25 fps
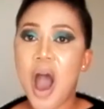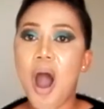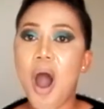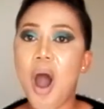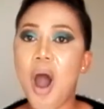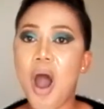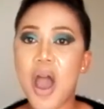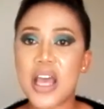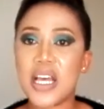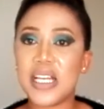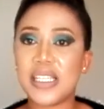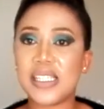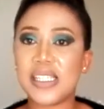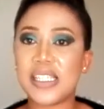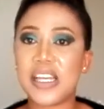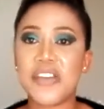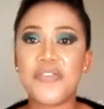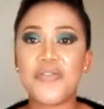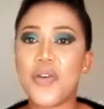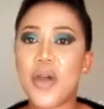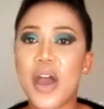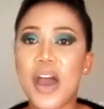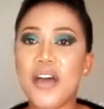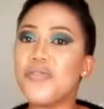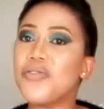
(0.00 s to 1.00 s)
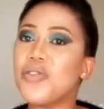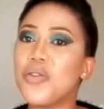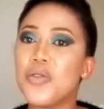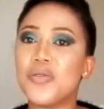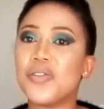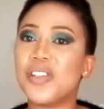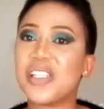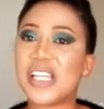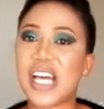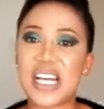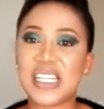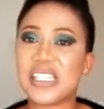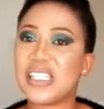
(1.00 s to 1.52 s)
or as if you have
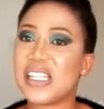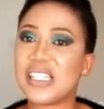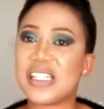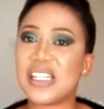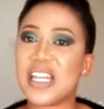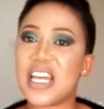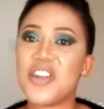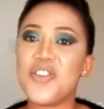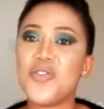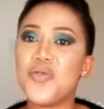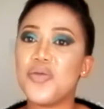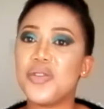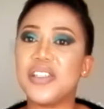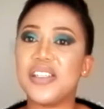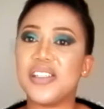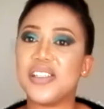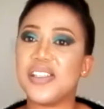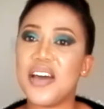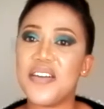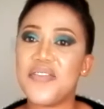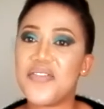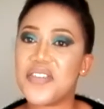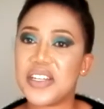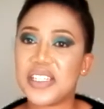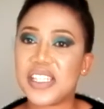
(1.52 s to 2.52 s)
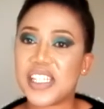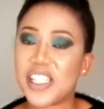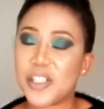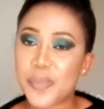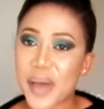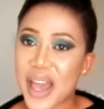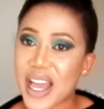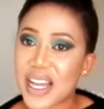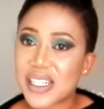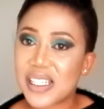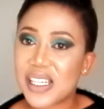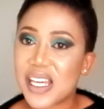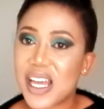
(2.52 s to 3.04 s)
those assets, then you deserve
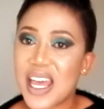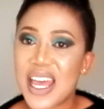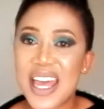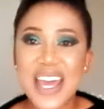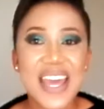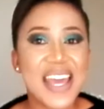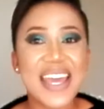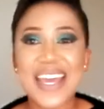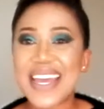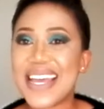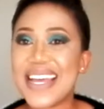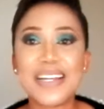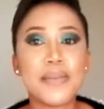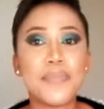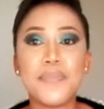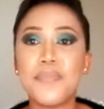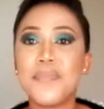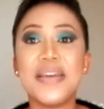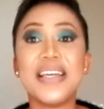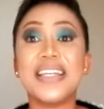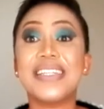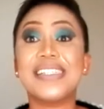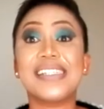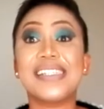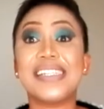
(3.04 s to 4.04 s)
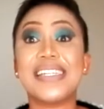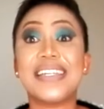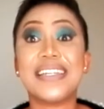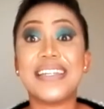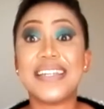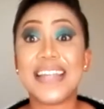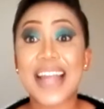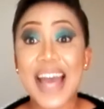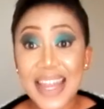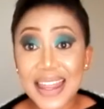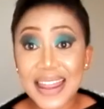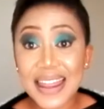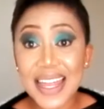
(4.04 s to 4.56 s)
respect, it means
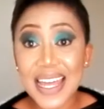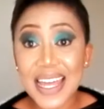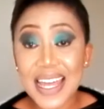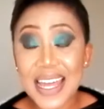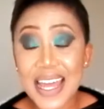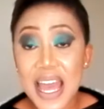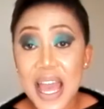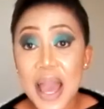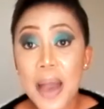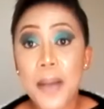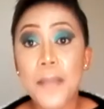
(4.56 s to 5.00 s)
nothing.